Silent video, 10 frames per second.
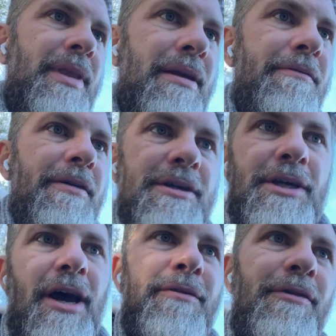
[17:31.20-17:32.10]
First
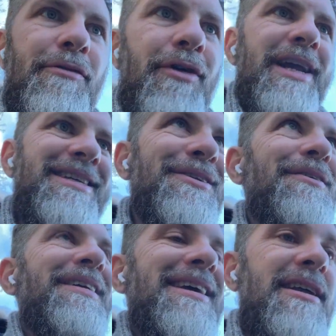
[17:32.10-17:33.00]
go for free sort
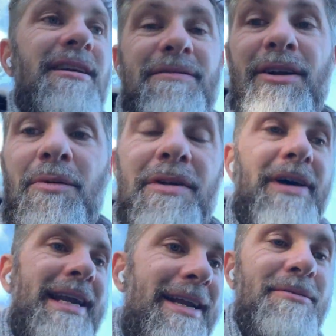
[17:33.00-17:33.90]
of thing. If you're not one of
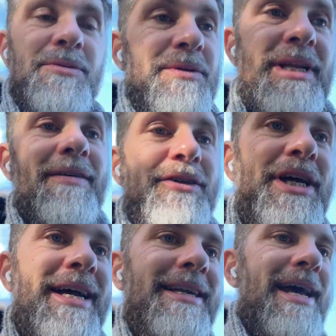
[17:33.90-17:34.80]
our landlords, we'll still have a
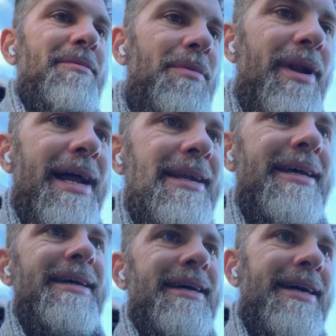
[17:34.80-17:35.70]
chat and help you plan.
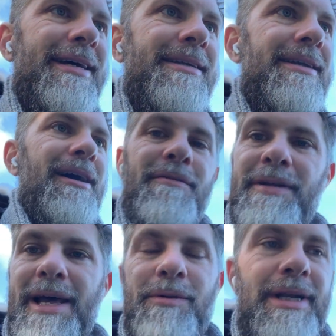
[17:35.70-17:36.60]
And
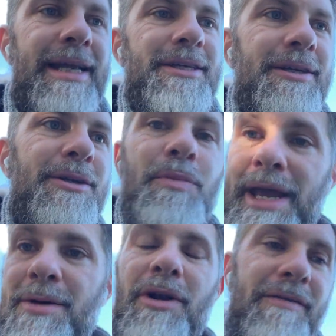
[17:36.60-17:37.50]
hopefully that would lead you to
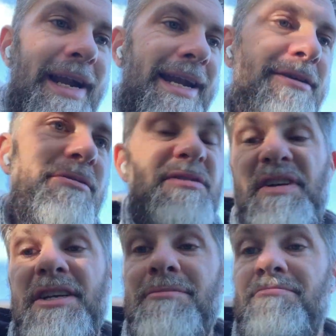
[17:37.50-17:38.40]
being one of our landlords. If
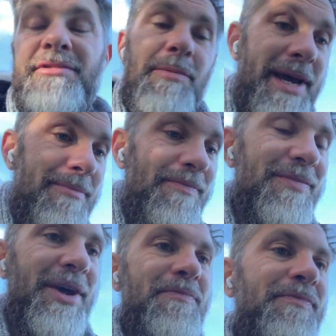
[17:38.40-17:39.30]
it doesn't, so be it.
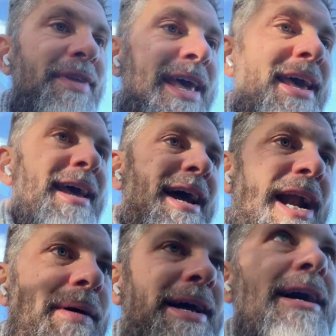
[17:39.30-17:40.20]
So
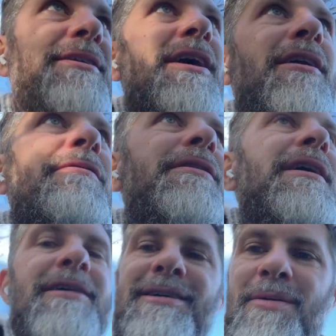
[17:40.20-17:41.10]
anyway, I'll sign off.
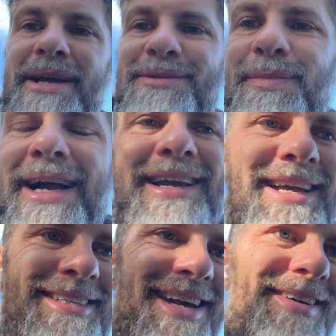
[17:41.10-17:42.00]
Go make some
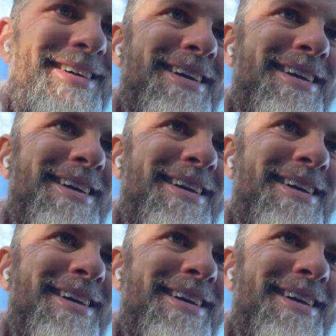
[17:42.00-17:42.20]
pancakes now.